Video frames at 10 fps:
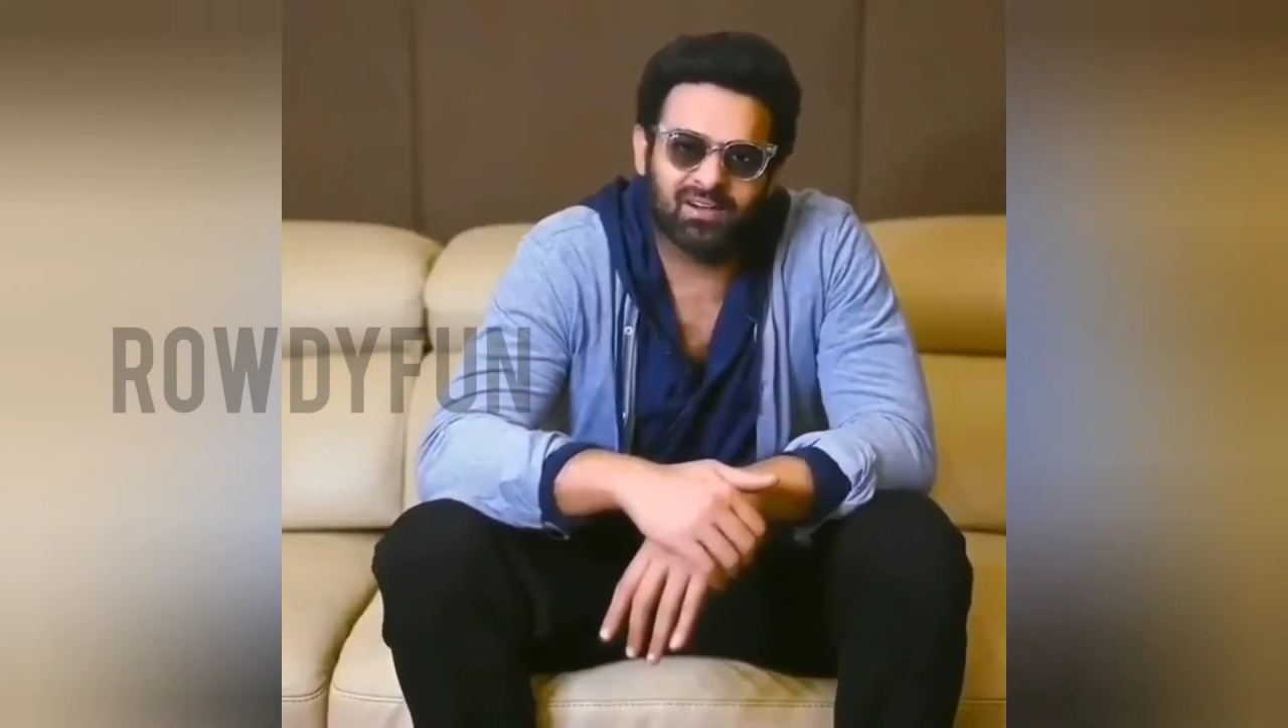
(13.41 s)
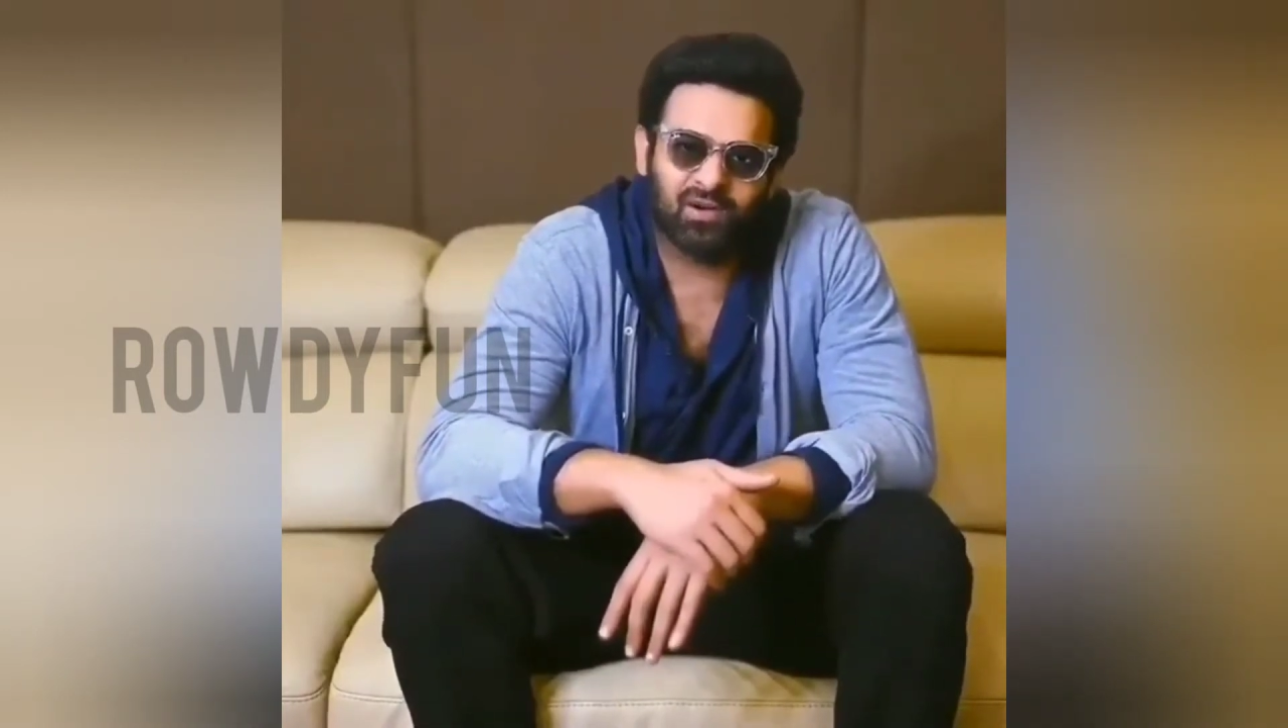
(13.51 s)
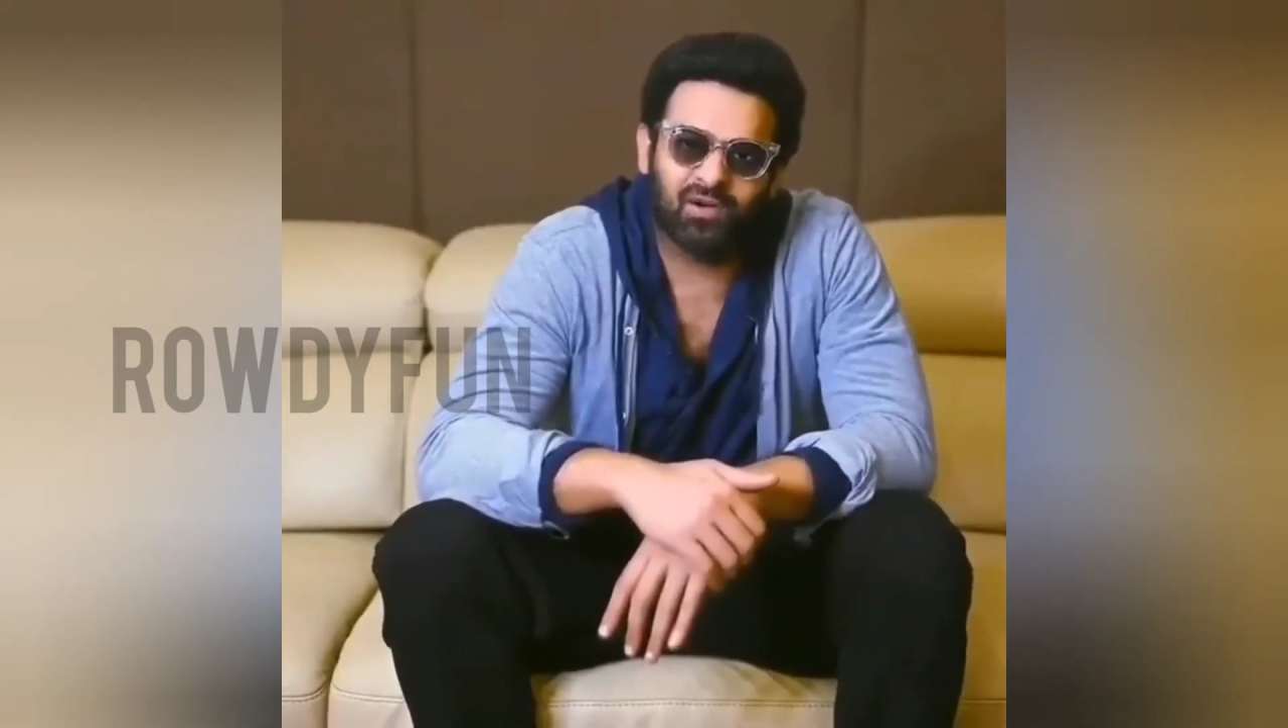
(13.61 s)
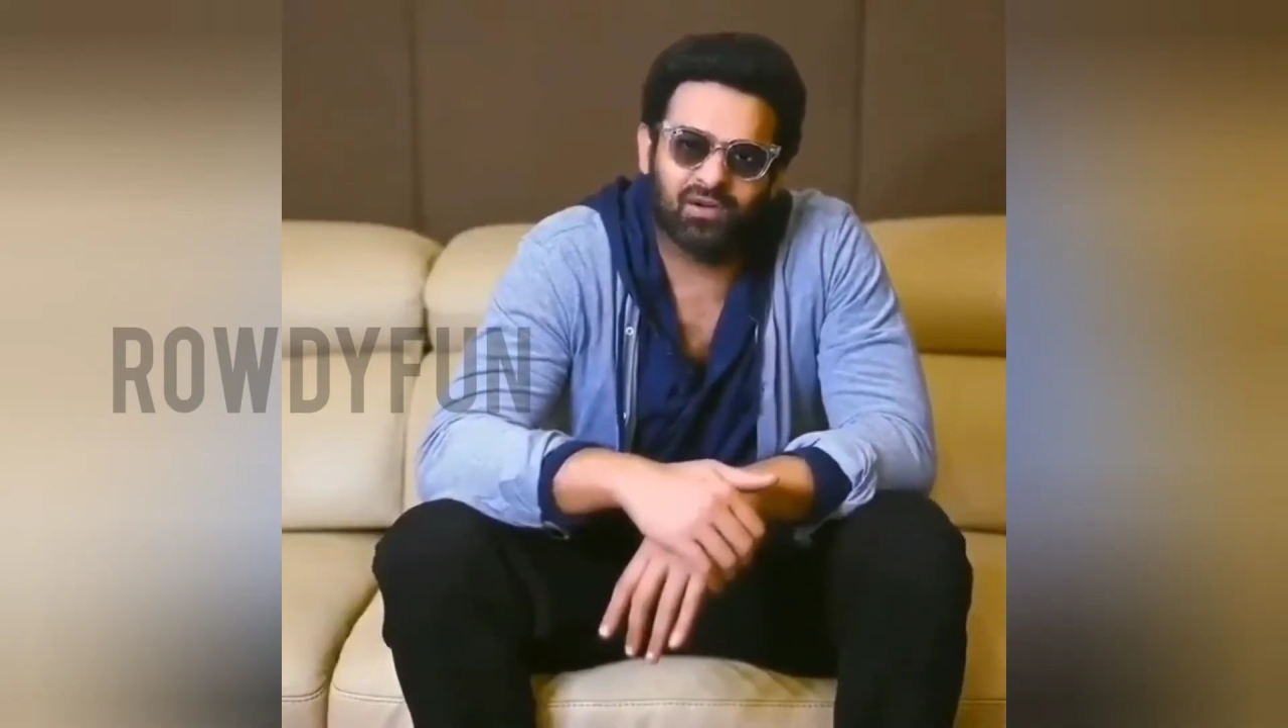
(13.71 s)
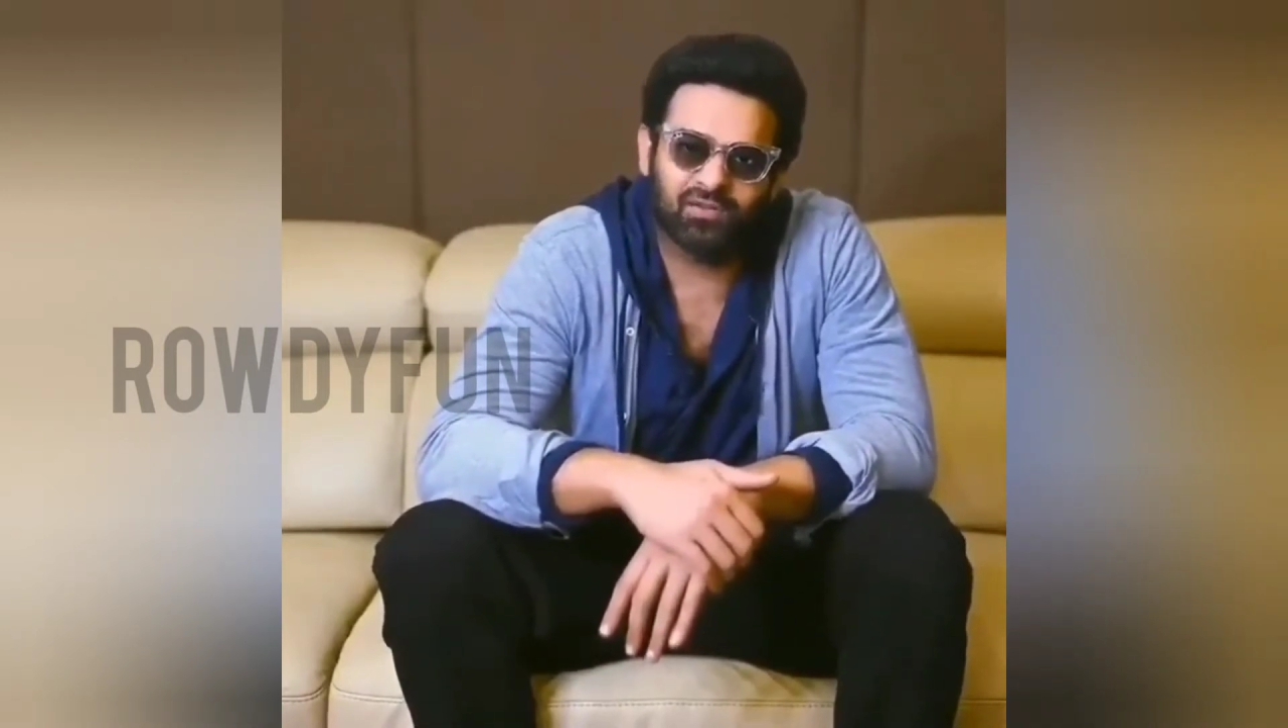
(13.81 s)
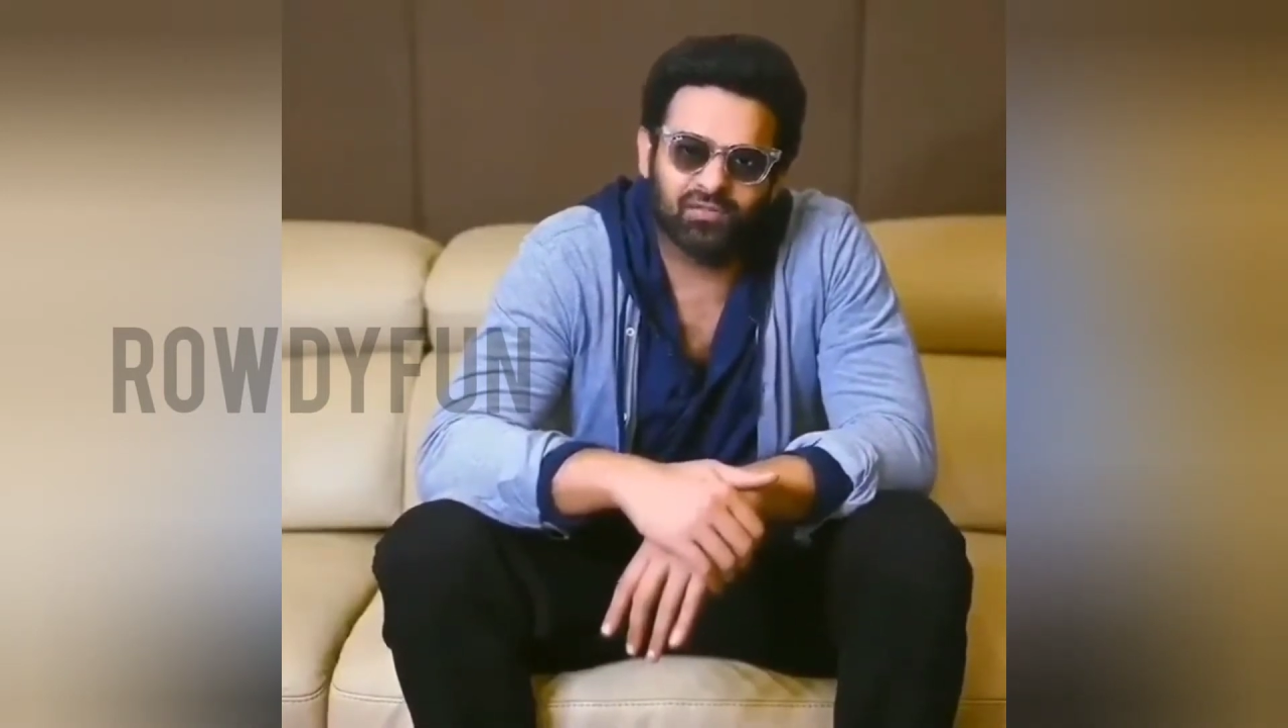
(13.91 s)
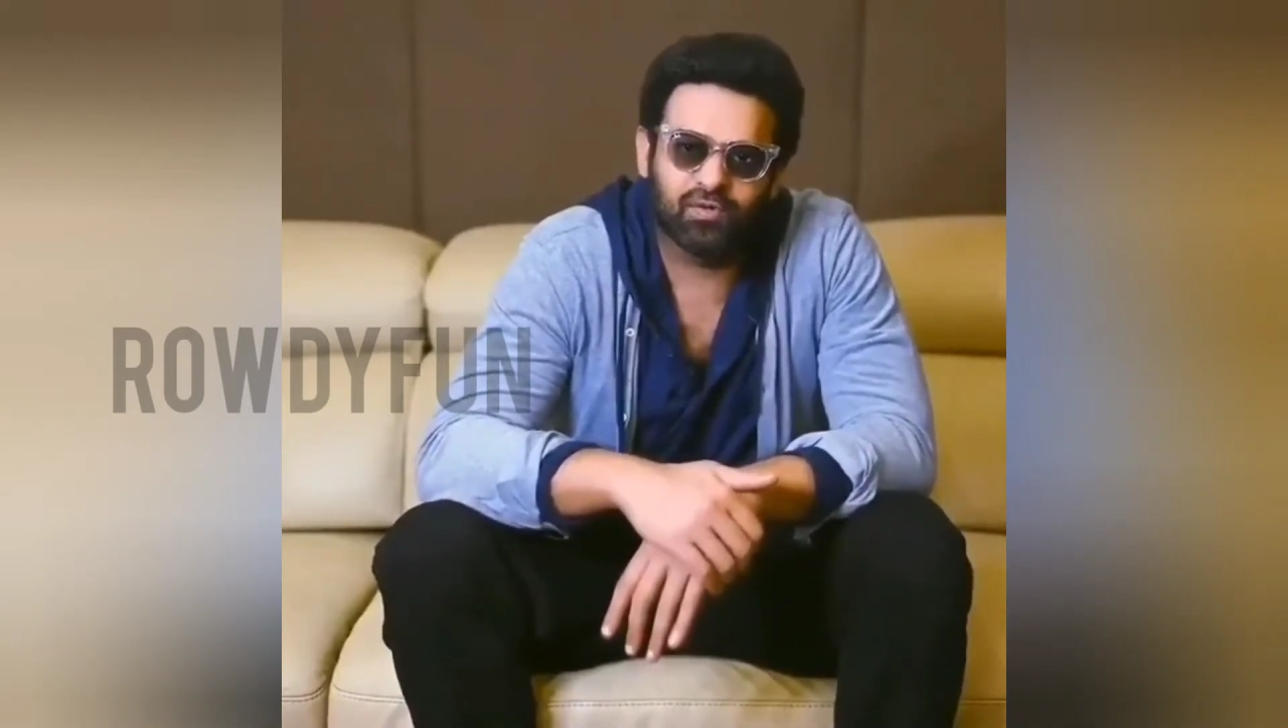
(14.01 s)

glad